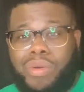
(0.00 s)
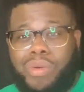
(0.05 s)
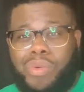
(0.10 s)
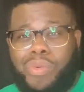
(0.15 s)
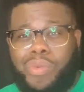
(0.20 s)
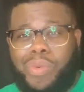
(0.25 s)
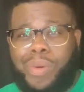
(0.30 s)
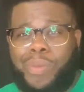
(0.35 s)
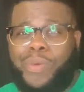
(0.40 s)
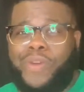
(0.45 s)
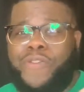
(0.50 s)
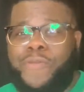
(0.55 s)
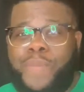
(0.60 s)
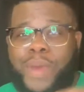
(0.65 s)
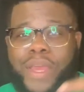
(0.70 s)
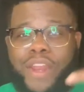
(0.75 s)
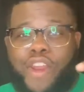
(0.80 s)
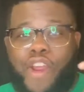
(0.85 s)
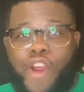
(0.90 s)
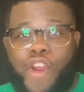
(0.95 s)
when we've
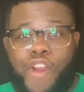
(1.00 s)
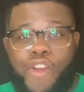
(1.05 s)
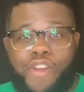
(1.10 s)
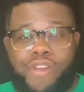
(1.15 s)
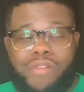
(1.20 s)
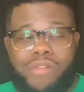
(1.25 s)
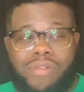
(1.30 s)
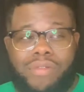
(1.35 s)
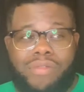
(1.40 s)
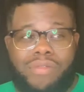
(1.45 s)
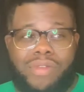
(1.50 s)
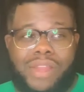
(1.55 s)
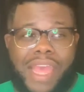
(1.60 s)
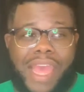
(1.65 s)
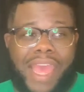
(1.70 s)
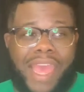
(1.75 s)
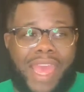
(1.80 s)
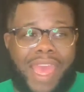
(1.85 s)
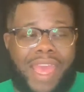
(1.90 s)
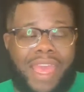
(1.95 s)
been hurt
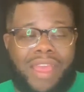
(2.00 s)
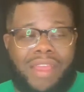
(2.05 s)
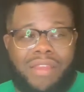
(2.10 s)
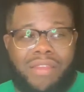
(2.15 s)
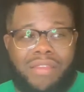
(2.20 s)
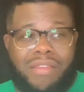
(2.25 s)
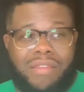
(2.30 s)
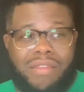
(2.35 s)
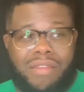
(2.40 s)
and